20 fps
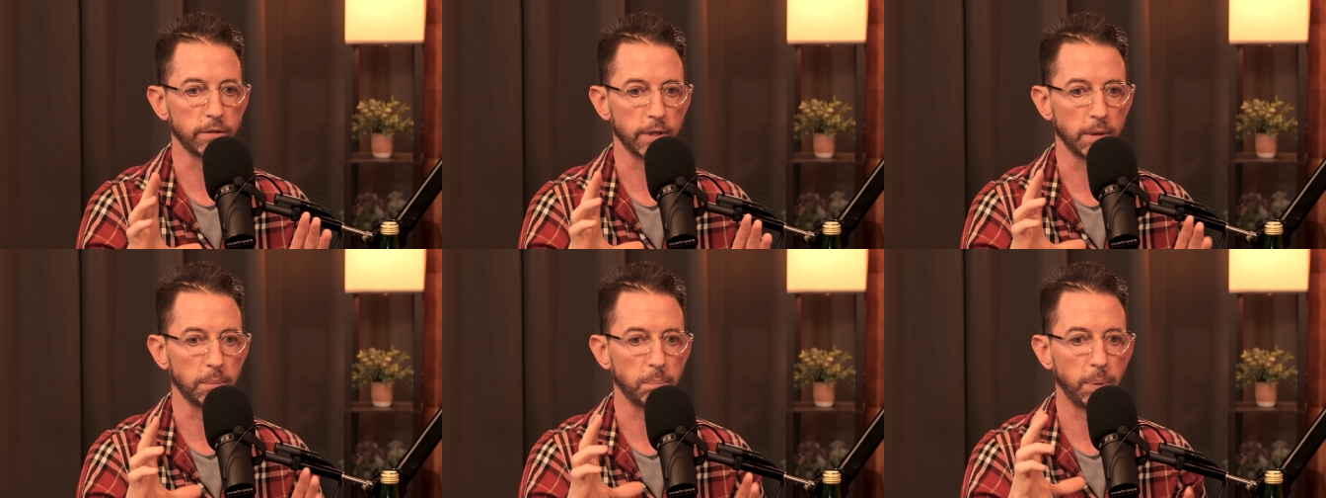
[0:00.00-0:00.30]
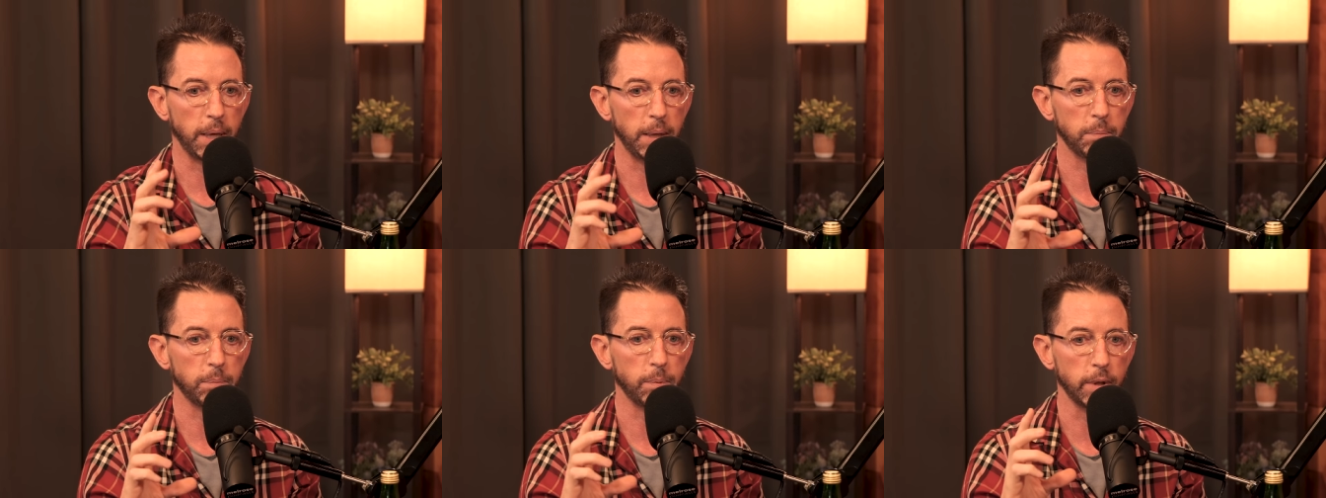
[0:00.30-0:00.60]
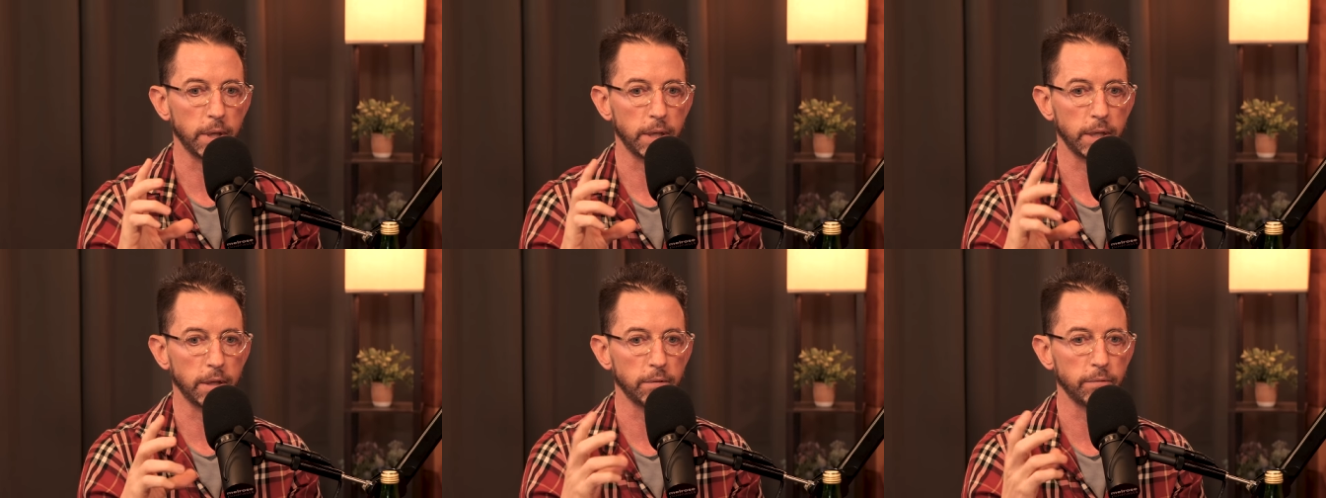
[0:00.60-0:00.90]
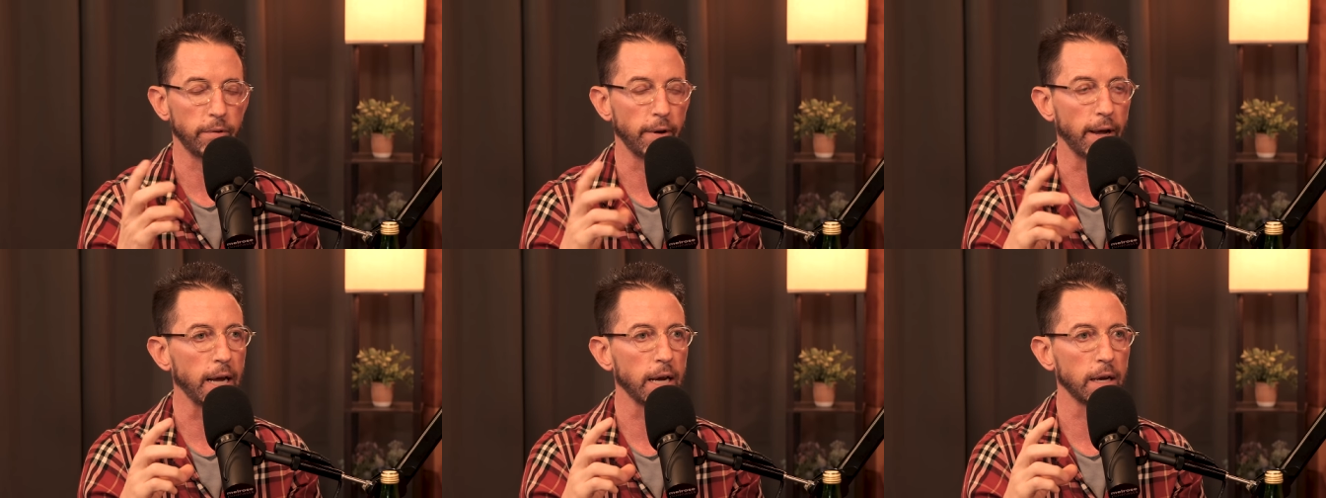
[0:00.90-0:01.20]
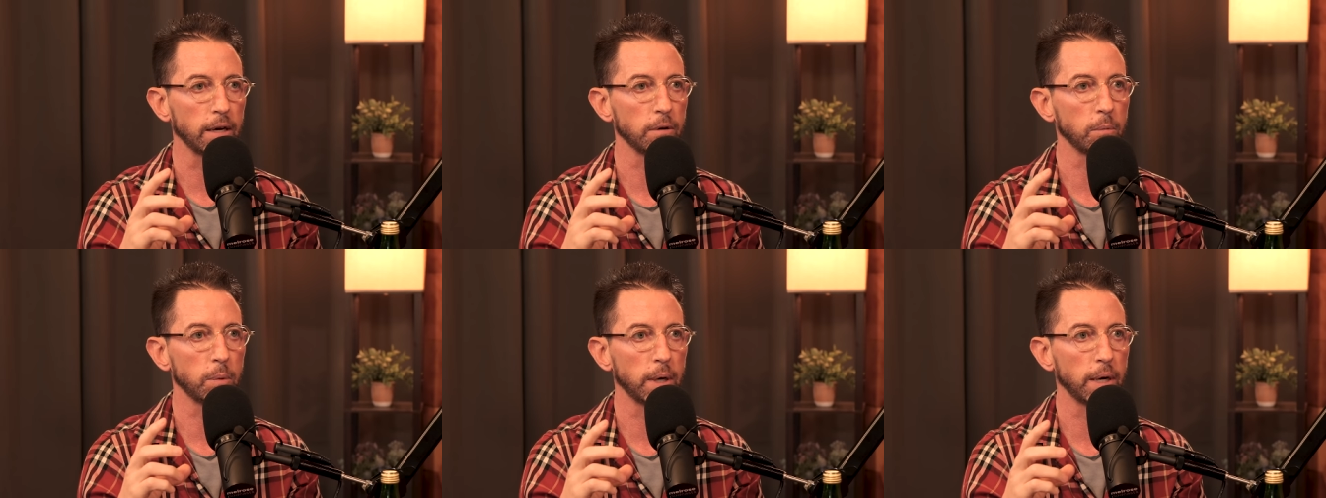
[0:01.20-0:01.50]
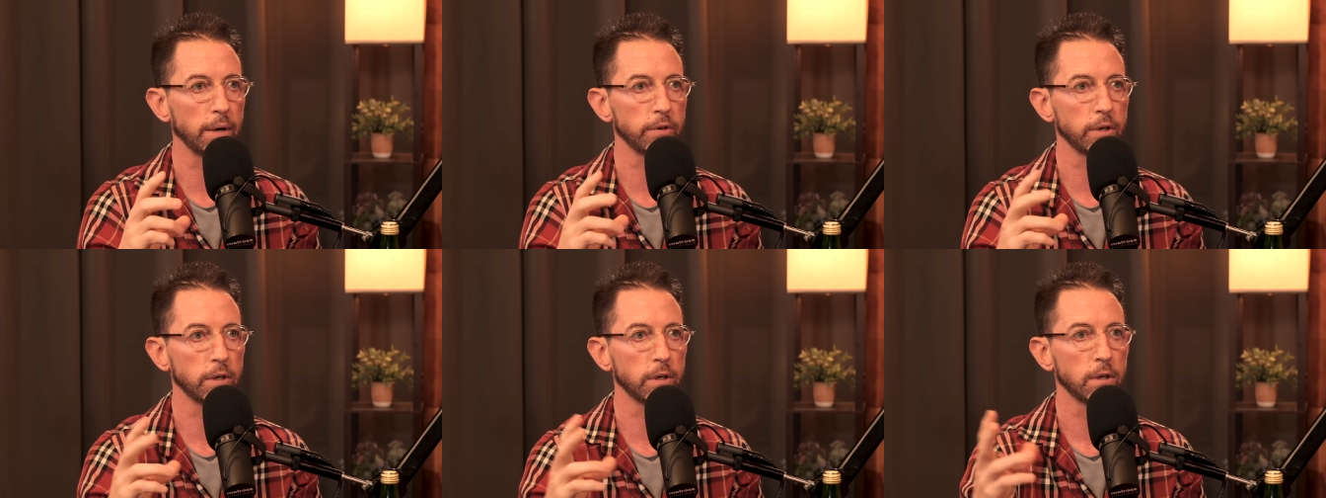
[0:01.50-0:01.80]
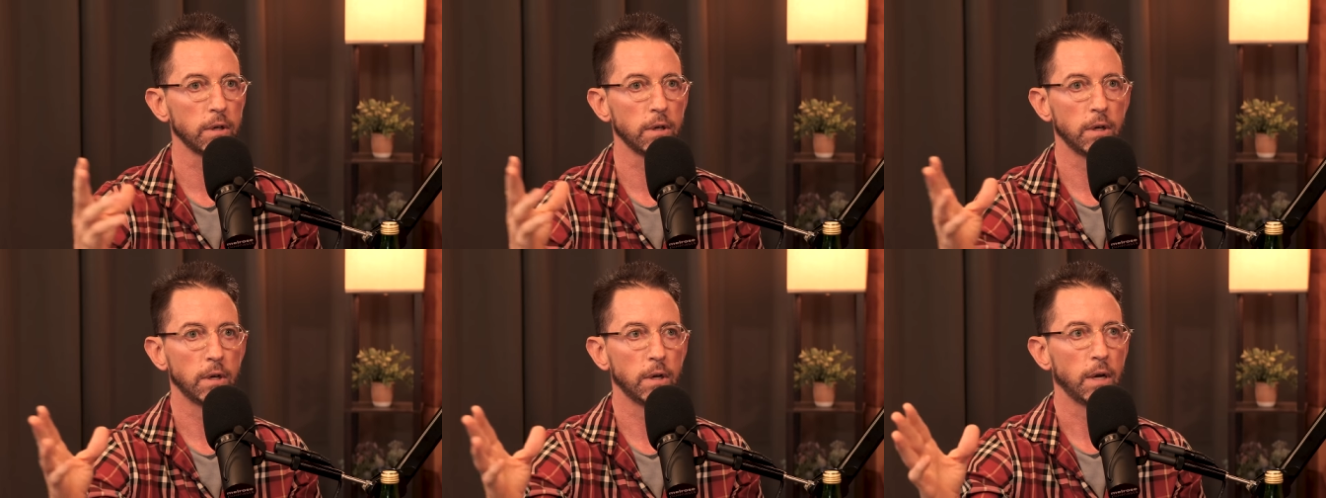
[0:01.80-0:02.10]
a people in the van or whatever,